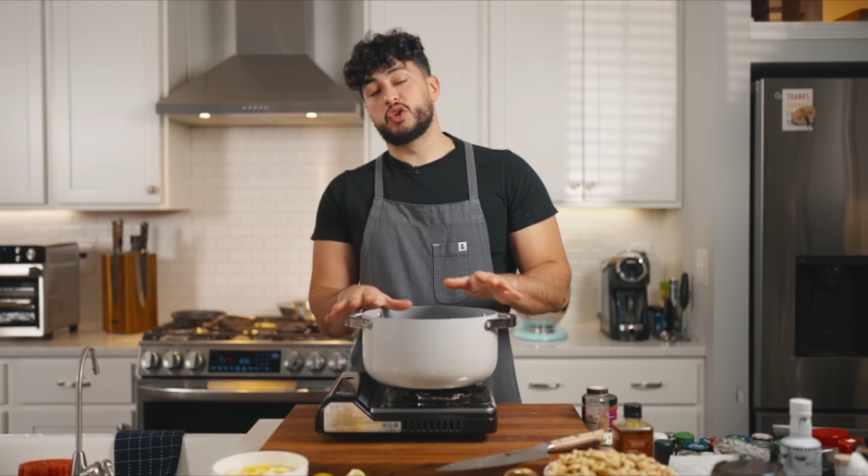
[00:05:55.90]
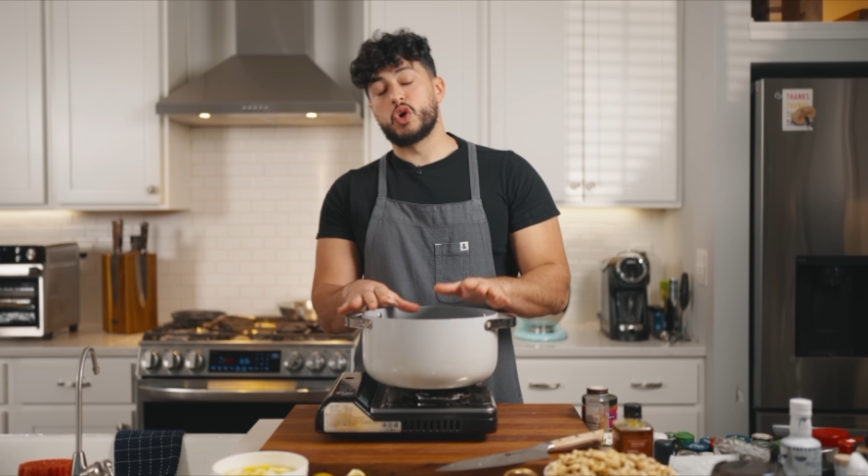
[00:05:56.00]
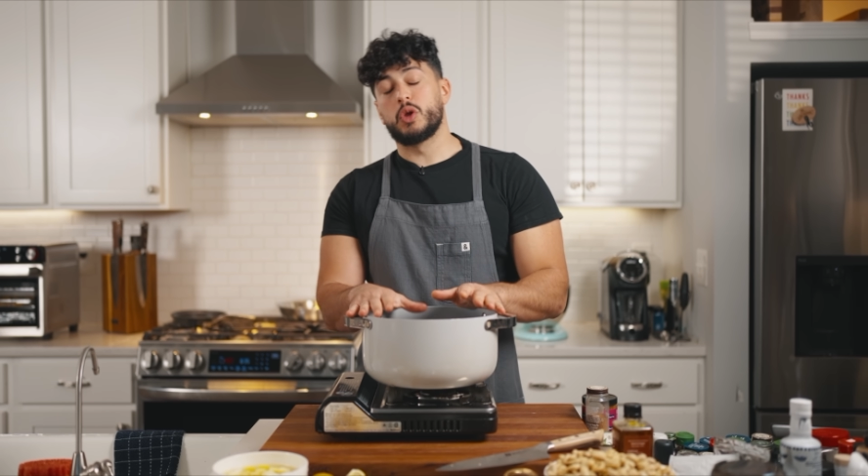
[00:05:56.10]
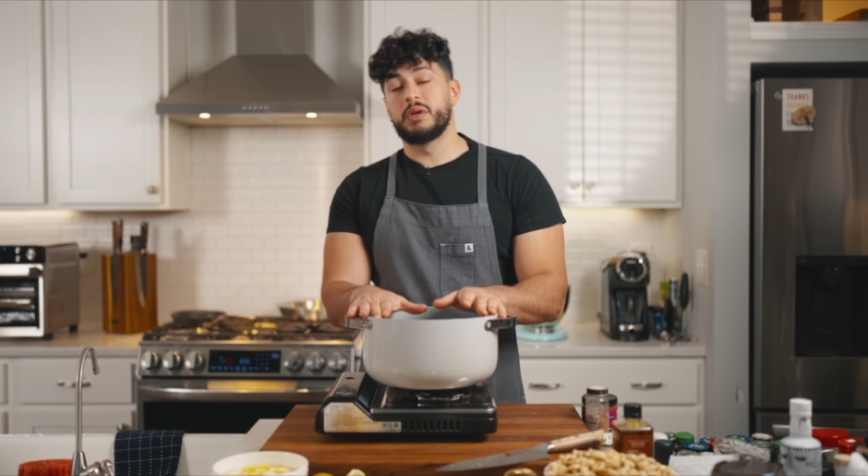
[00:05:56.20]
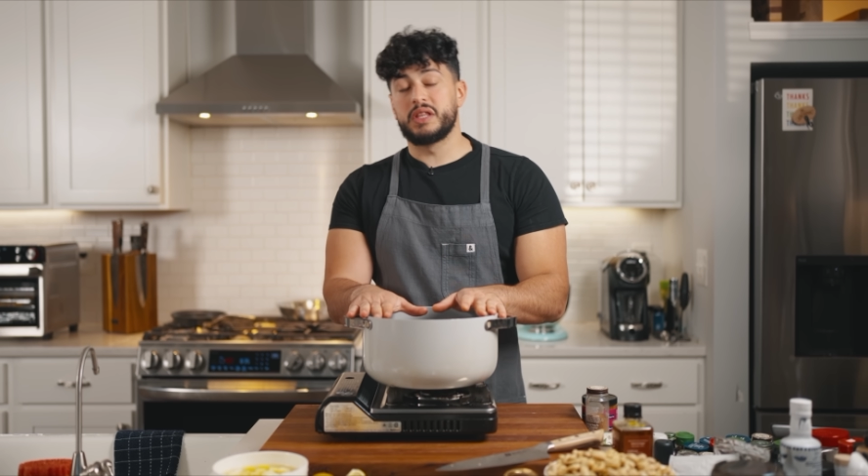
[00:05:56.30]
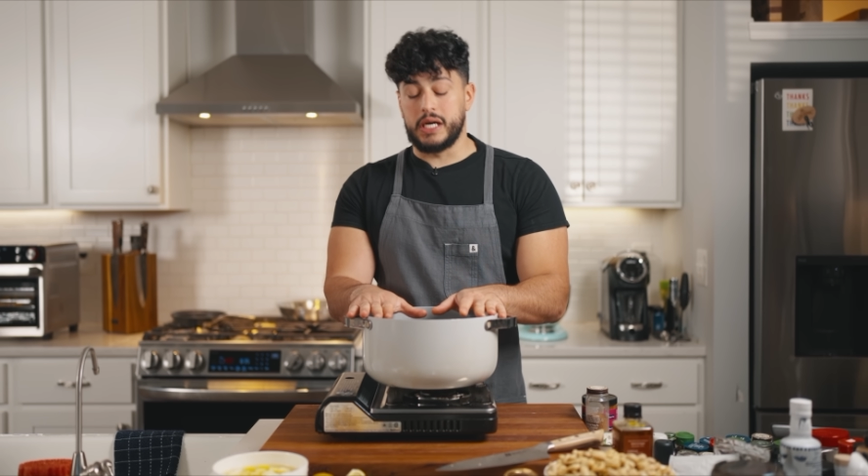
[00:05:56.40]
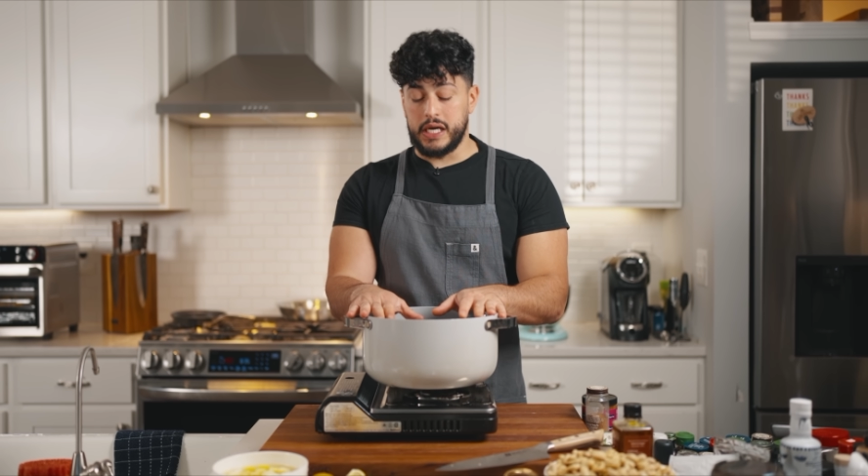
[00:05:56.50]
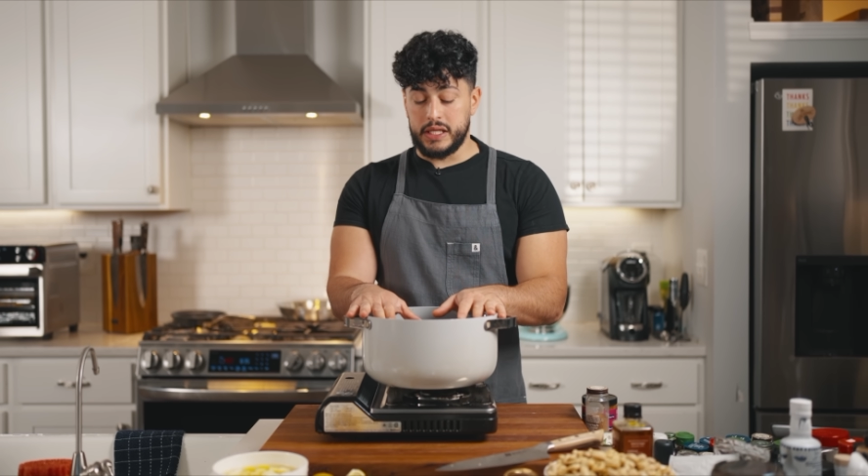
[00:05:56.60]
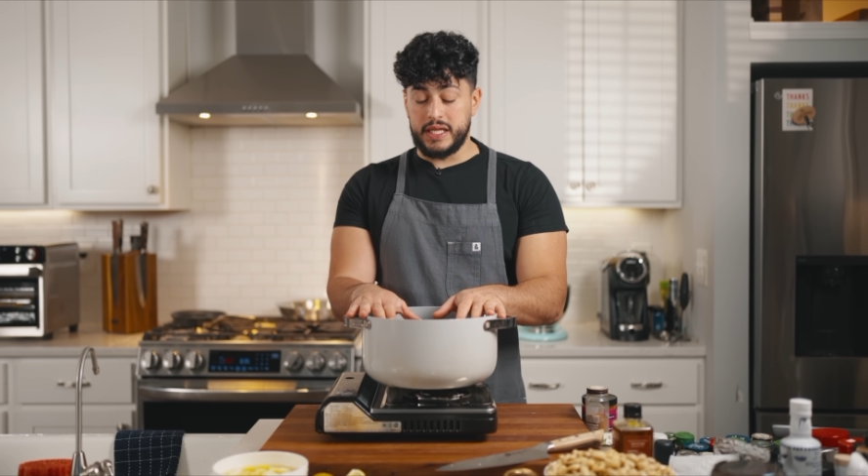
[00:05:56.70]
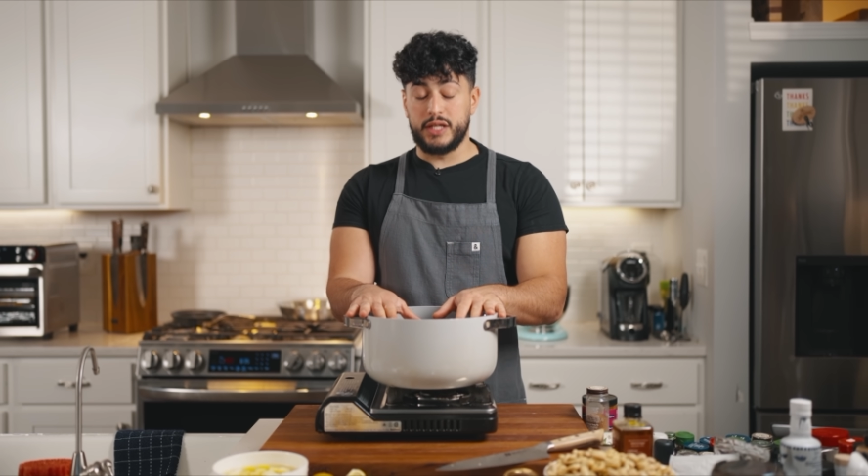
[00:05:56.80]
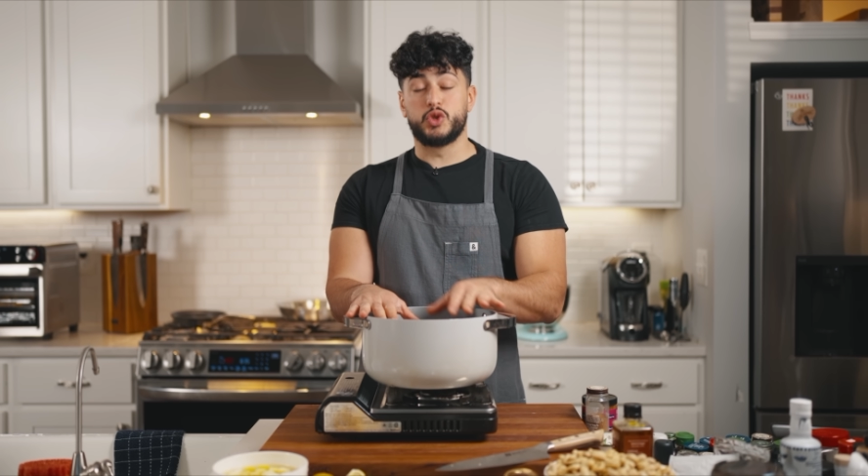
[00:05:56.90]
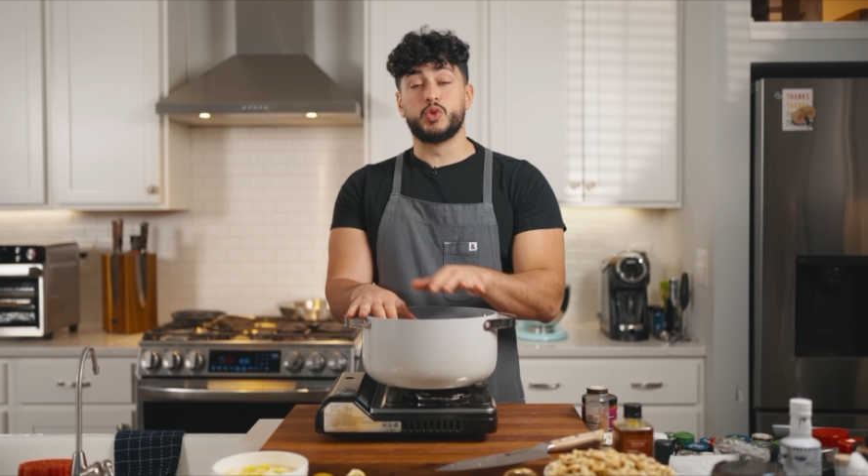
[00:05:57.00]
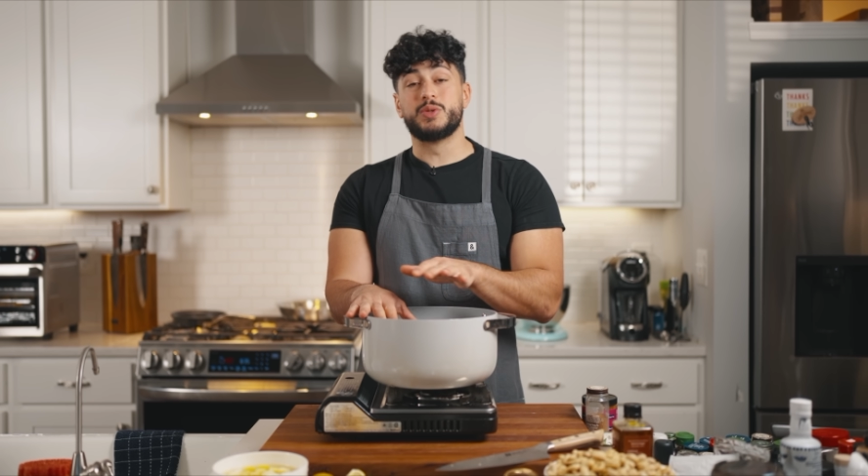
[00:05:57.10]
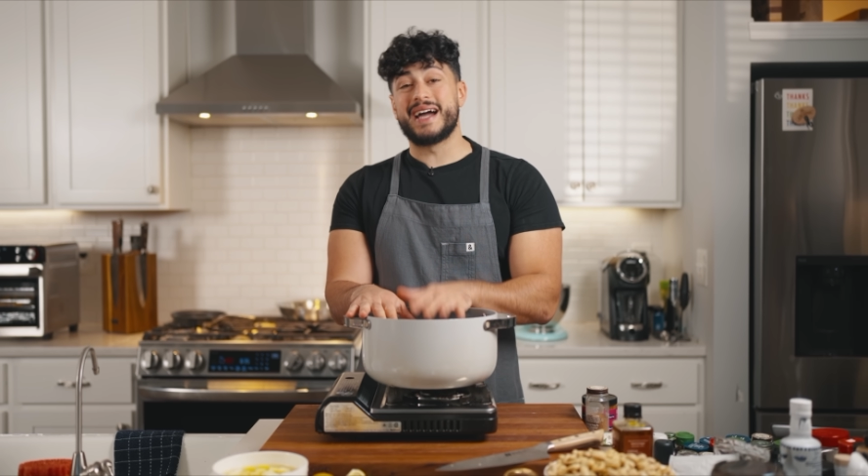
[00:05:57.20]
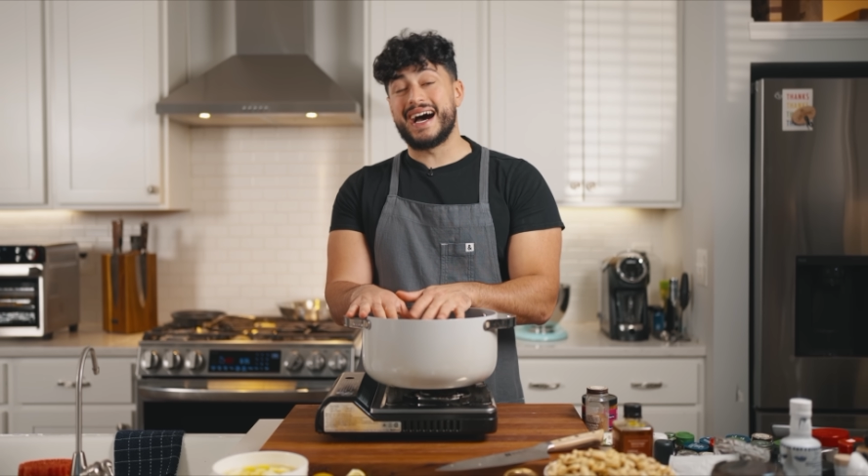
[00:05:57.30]
told me that they do
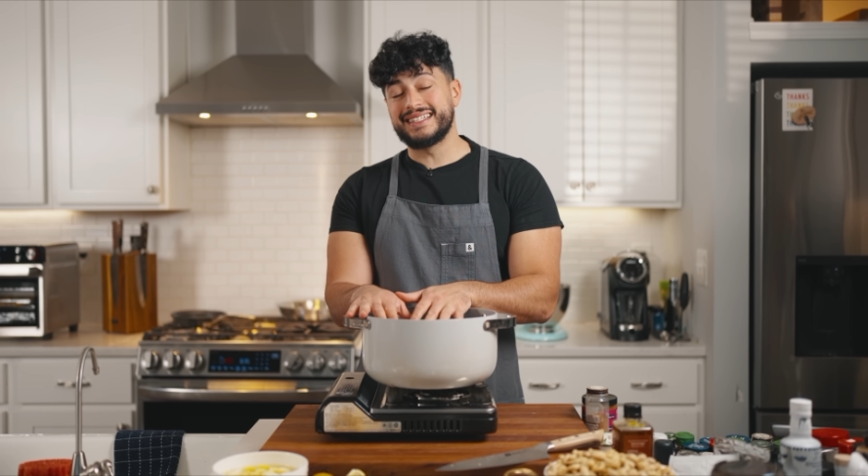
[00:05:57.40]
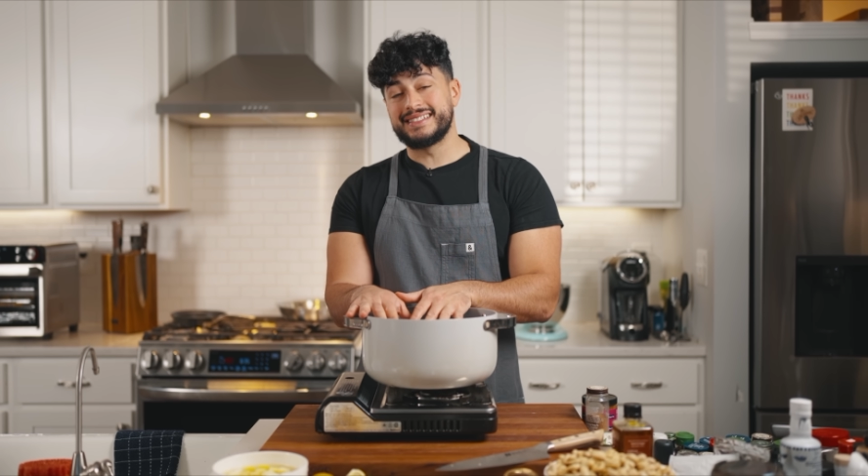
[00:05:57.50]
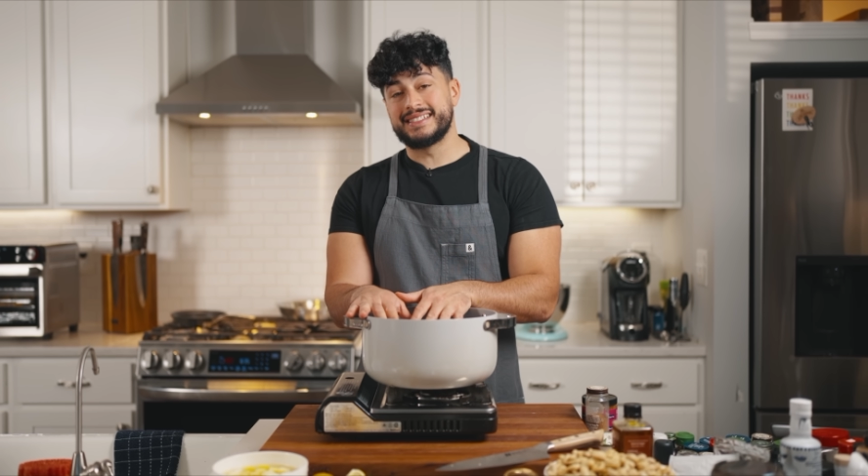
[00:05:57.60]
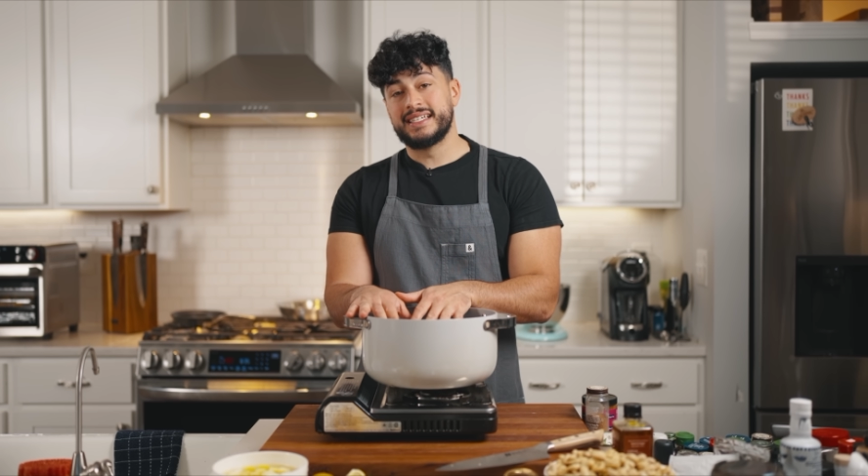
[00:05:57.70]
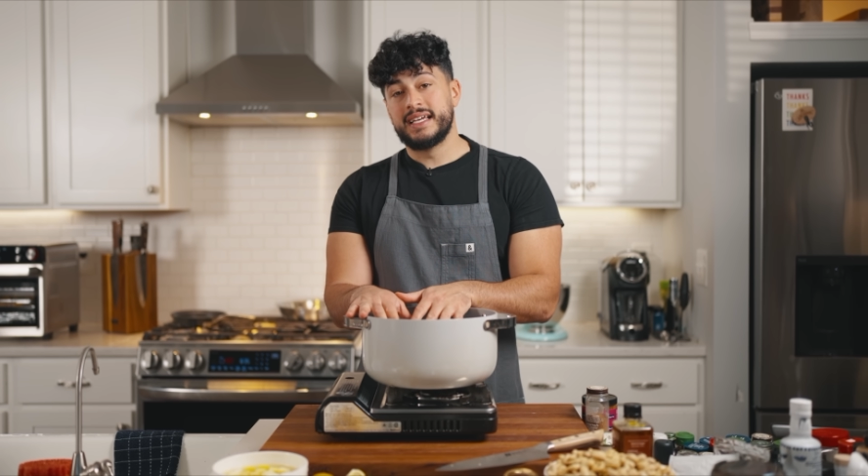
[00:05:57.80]
not